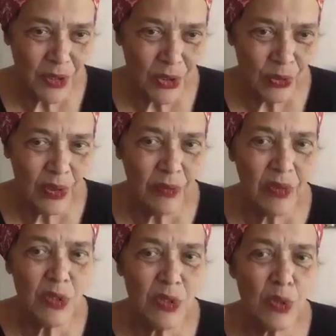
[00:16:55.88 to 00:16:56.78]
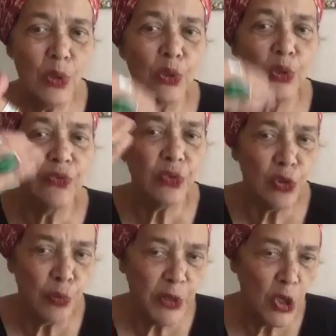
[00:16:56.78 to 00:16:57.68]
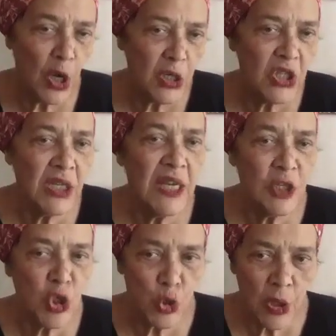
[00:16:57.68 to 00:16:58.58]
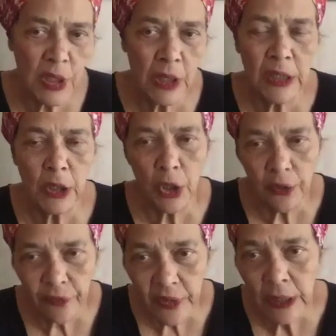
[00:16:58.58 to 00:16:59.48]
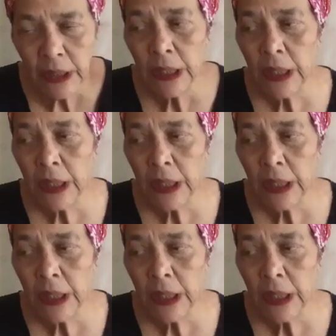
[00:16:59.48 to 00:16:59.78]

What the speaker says: There was a lot of talk about cotton and sugar and coffee,